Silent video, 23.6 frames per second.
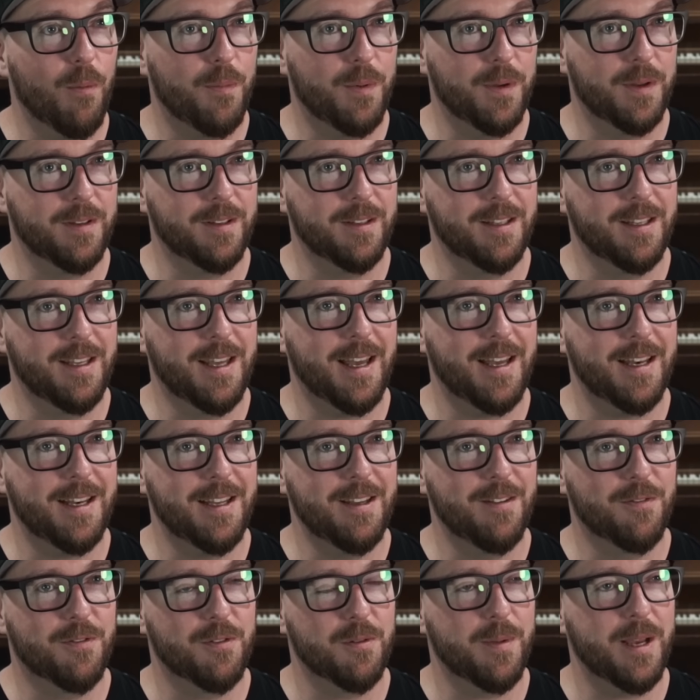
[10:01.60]
and get
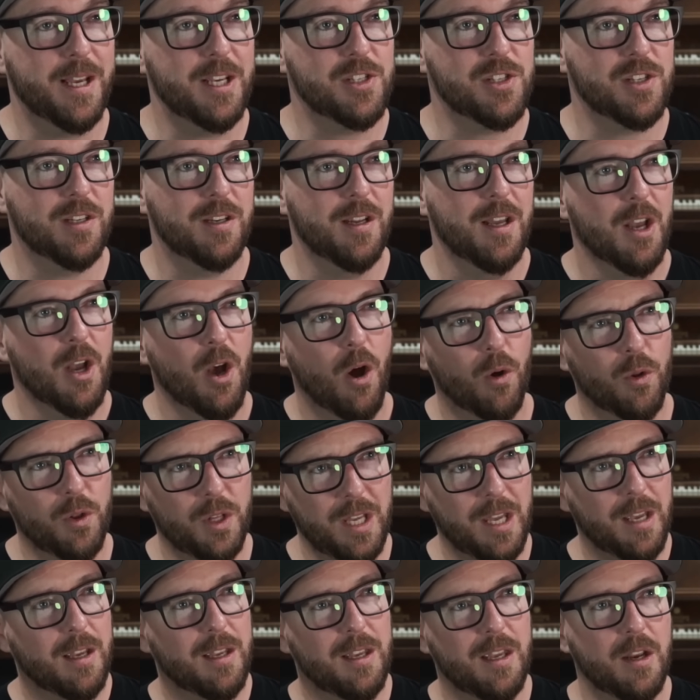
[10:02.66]
information.
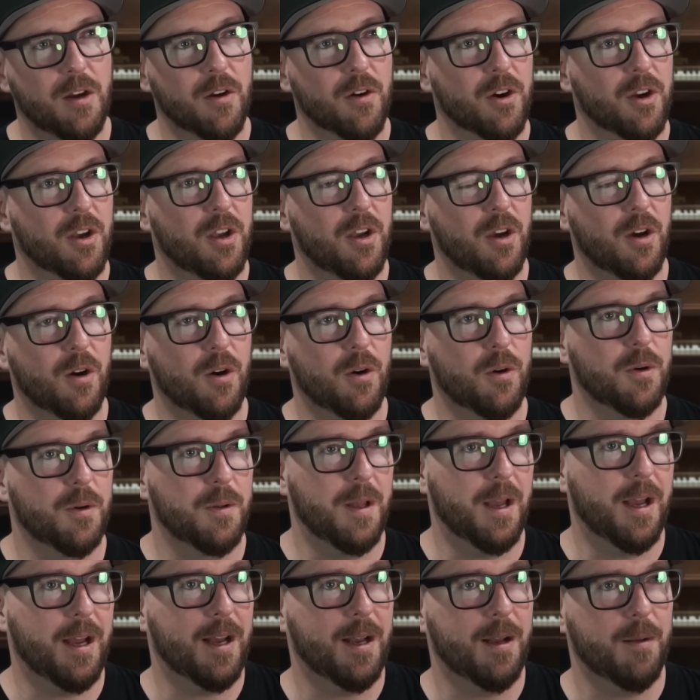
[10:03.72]
Only a year
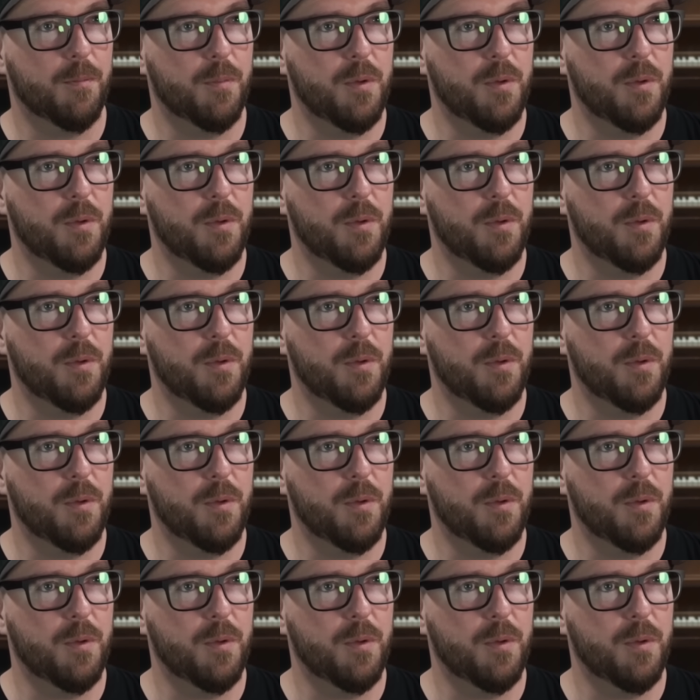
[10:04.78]
ago,